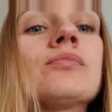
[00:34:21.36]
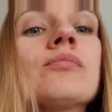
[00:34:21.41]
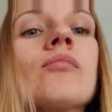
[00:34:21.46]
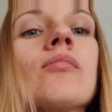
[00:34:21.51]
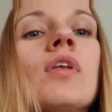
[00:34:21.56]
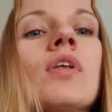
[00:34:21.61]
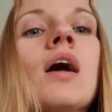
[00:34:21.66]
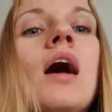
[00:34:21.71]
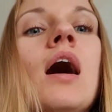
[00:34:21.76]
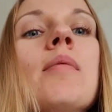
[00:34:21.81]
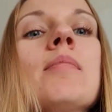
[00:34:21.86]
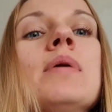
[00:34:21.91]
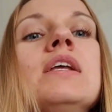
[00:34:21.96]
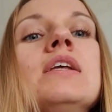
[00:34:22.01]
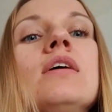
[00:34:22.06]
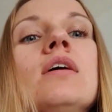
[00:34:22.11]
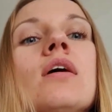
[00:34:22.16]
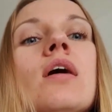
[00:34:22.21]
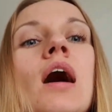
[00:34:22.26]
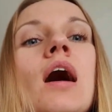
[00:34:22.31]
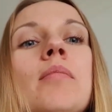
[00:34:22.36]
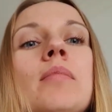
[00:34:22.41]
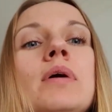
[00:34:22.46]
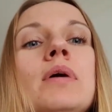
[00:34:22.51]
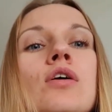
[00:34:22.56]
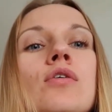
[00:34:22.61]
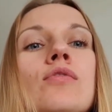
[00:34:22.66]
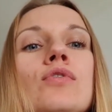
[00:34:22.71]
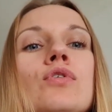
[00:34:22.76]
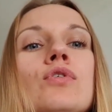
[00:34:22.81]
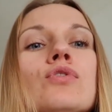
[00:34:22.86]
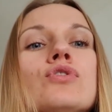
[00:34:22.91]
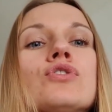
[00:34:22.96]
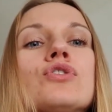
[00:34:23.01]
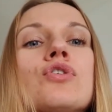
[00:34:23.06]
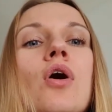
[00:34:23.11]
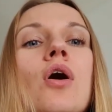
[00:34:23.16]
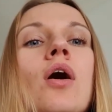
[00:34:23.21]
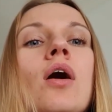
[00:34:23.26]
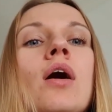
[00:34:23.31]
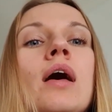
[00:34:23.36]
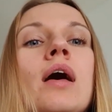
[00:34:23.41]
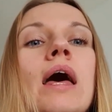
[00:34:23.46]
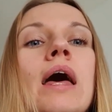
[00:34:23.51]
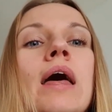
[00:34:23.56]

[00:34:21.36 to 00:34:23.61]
how many of you saw